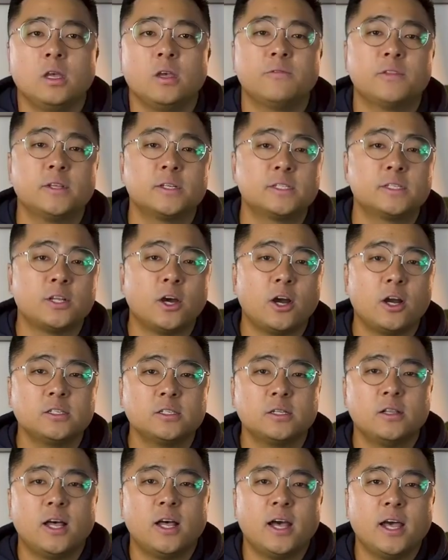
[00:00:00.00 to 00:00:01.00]
If the stars
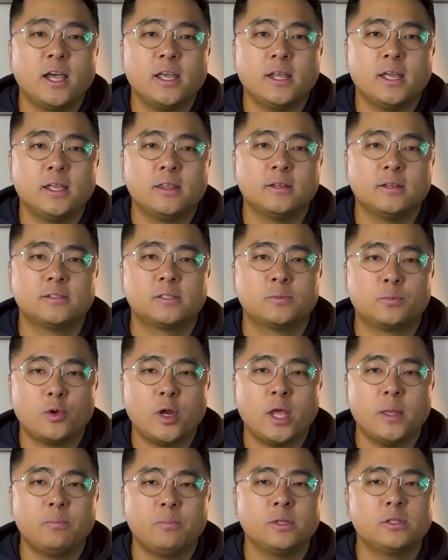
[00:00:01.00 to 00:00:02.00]
align and the
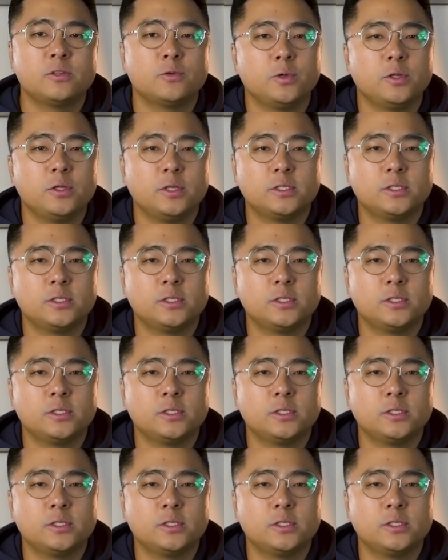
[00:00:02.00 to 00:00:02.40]
spread between